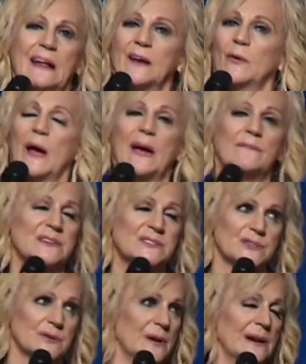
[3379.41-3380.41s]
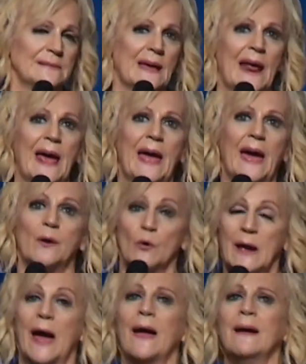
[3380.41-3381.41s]
I don't have the strength that I had.
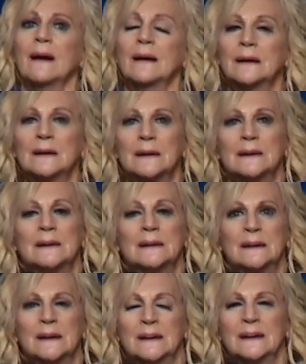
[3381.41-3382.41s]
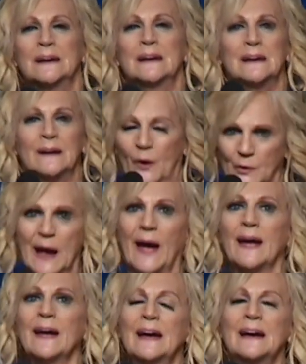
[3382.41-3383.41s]
Okay.
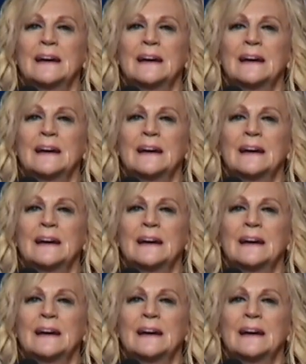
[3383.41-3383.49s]
Okay.